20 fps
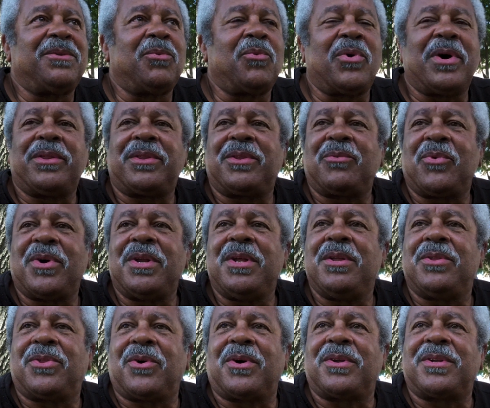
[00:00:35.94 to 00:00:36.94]
what
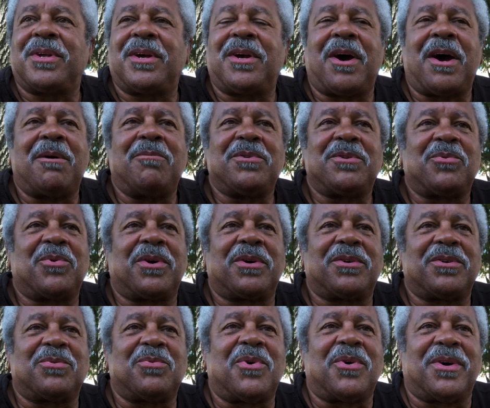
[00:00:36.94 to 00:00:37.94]
he thought the garbage
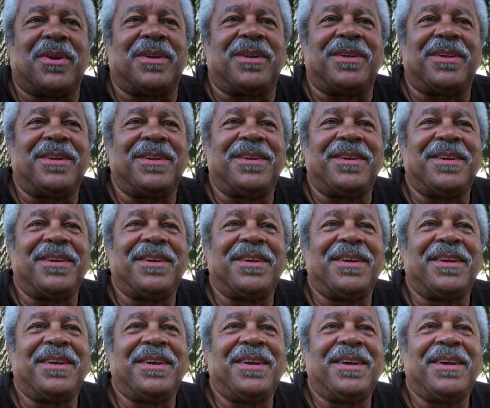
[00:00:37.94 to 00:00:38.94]
workers wanted.
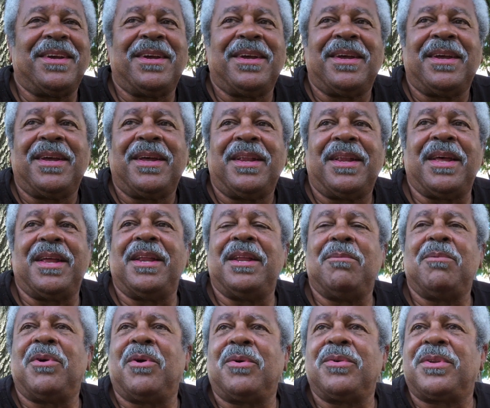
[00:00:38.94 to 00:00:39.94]
They didn't
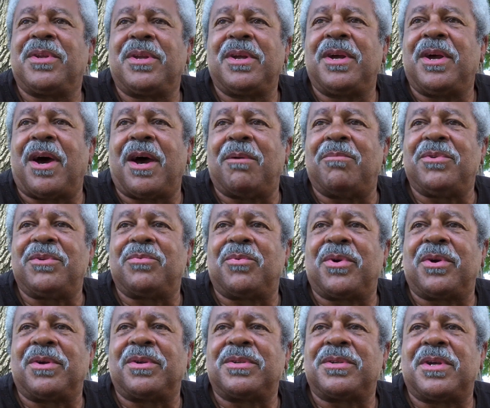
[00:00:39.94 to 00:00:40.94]
even go to the garbage
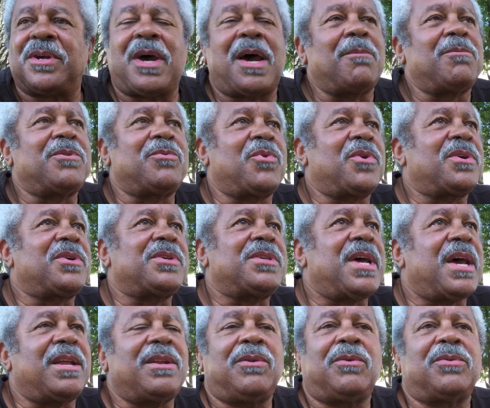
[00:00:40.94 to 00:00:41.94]
workers. The garbage workers
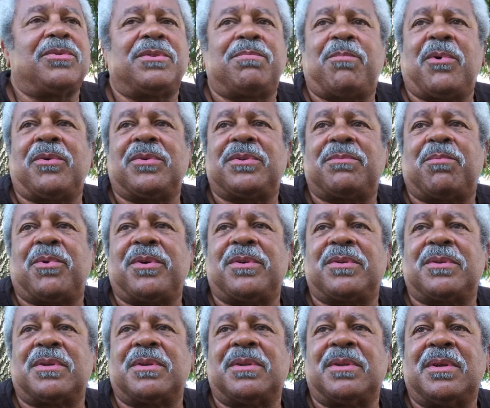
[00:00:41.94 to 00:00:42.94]
had no
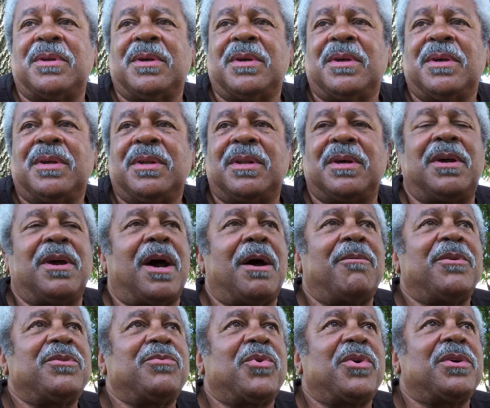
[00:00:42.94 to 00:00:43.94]
spokesperson. The
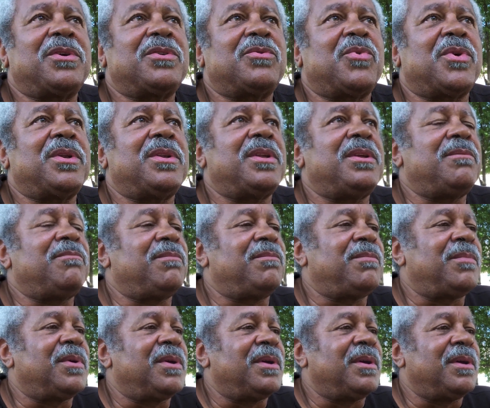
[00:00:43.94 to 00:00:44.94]
garbage workers wasn't
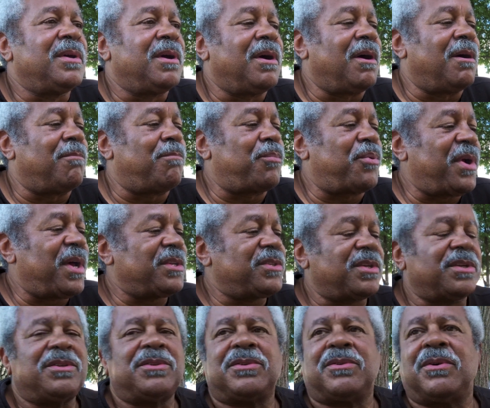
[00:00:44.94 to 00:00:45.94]
even a
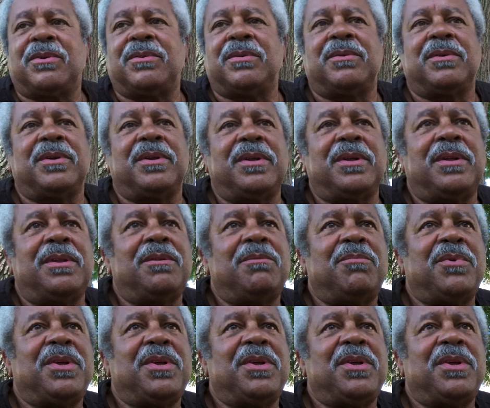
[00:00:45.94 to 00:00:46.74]
presence in the